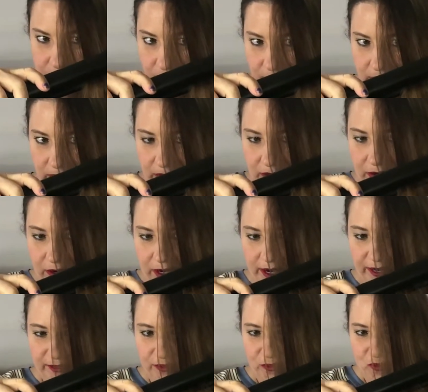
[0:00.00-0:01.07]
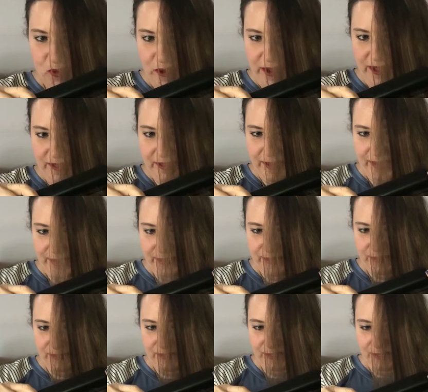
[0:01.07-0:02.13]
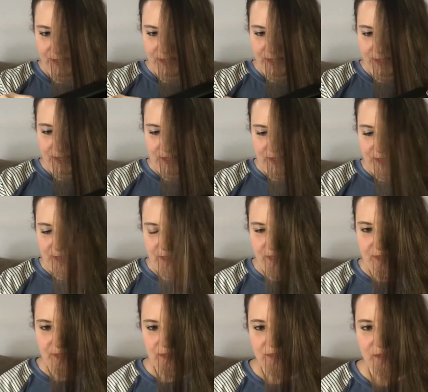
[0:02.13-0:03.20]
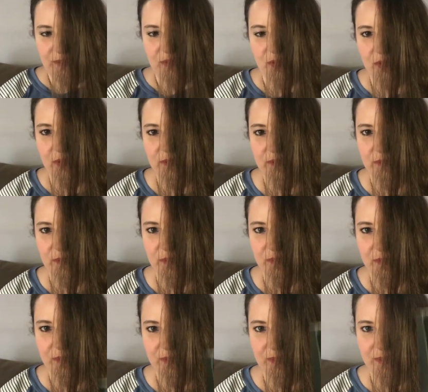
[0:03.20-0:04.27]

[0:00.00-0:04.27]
your hair as well as this awesome